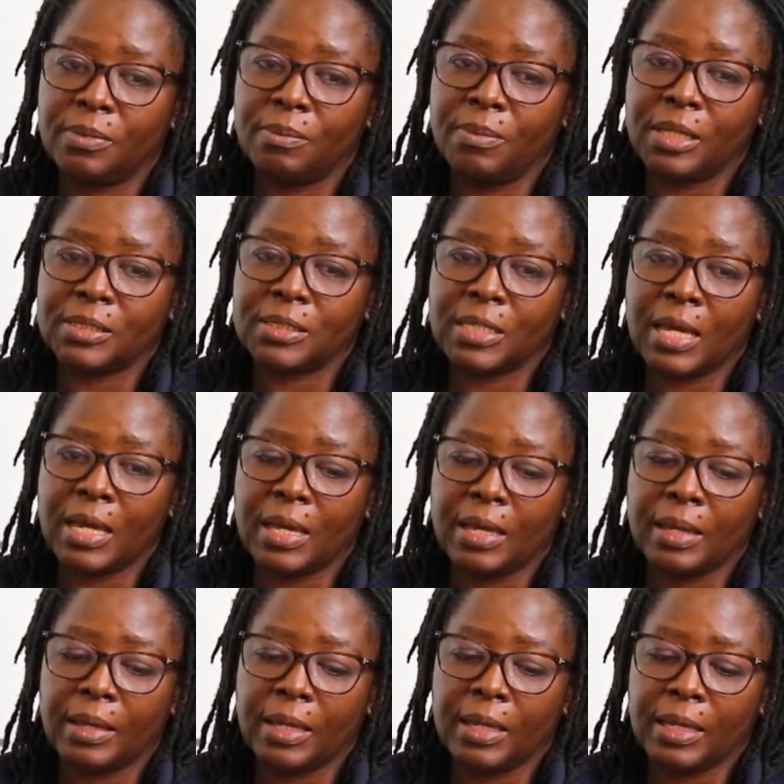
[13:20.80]
But
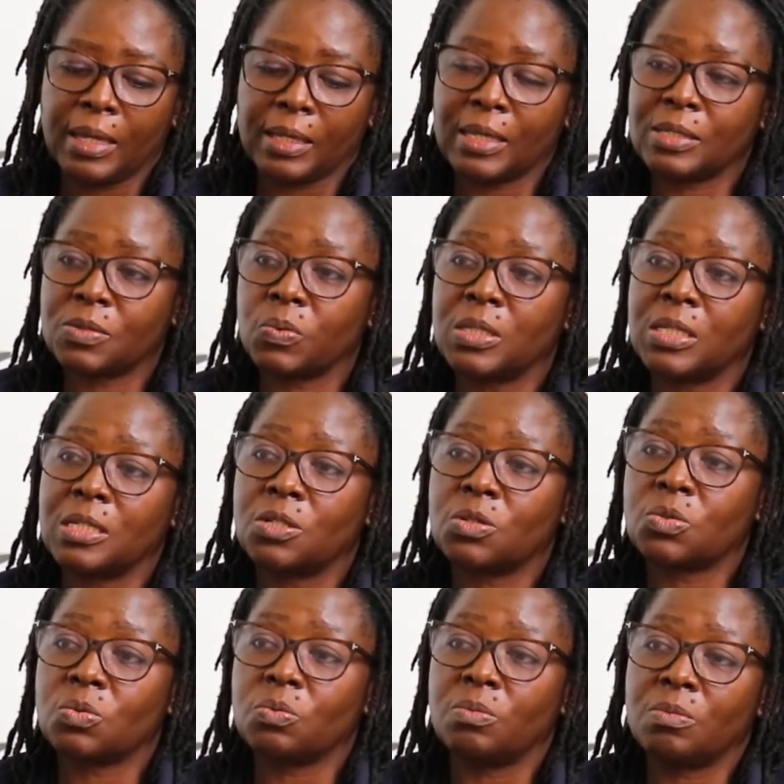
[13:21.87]
I guess we need
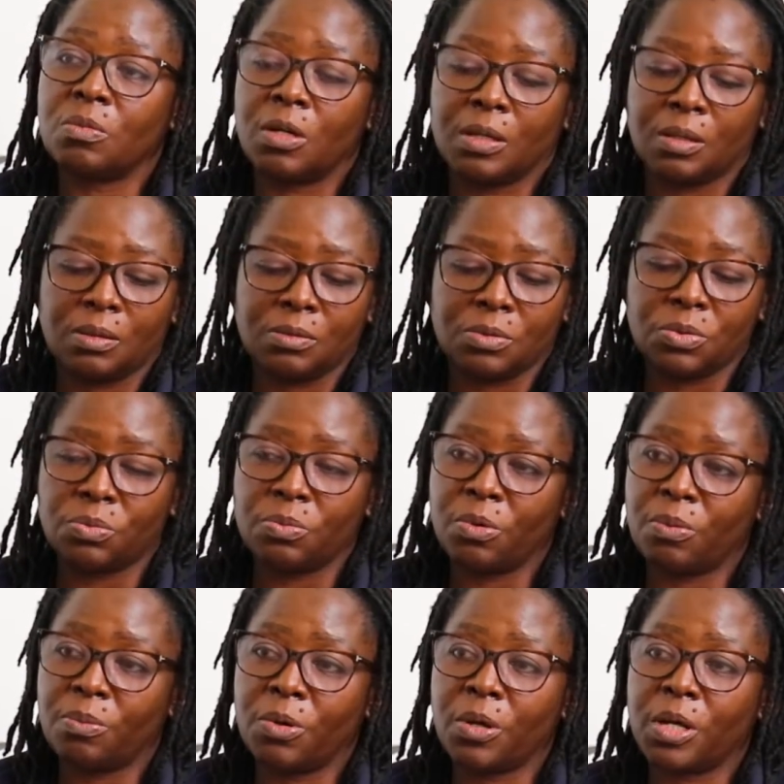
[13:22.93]
to do
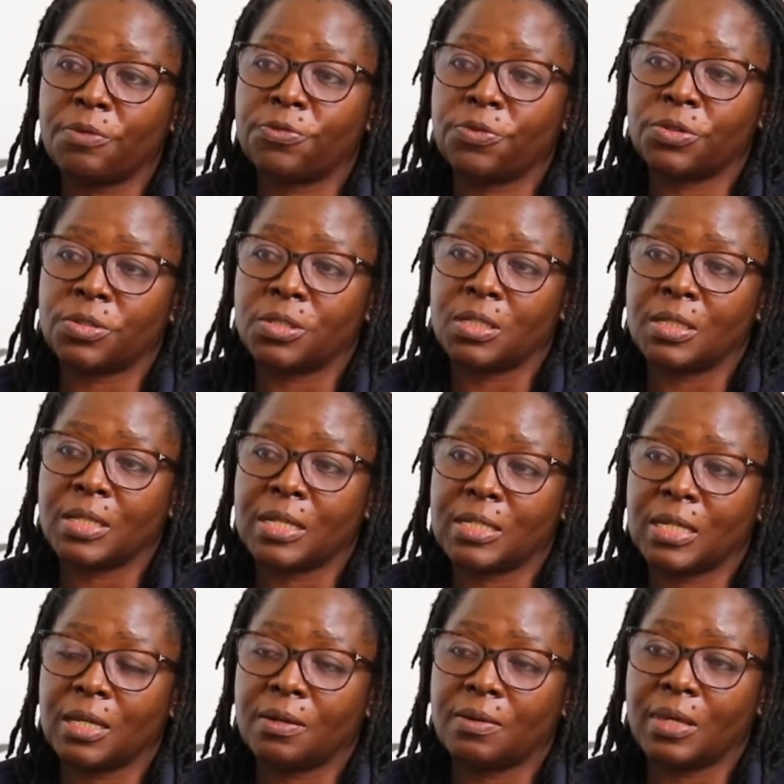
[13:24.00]
more effort in that
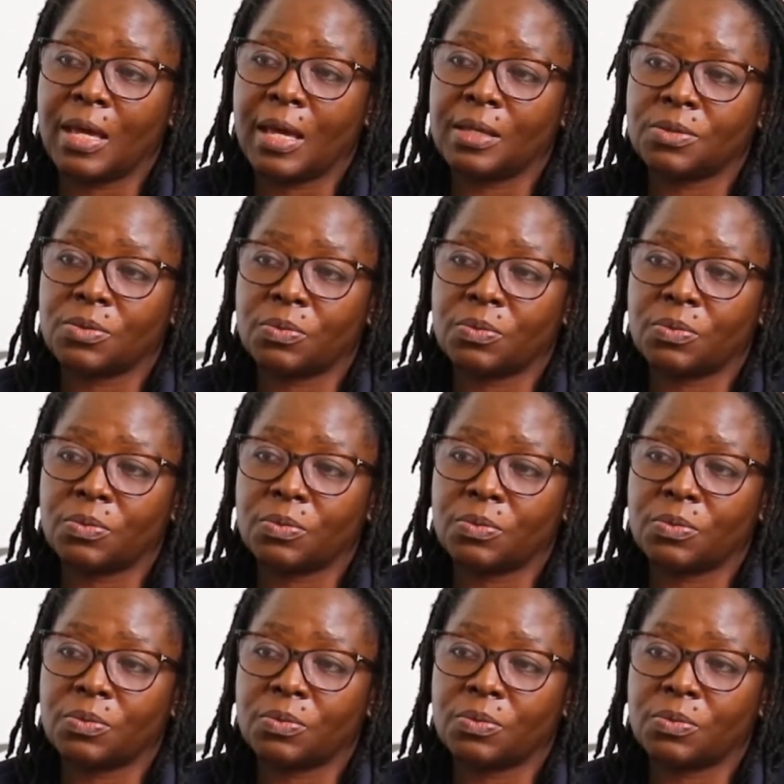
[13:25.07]
area as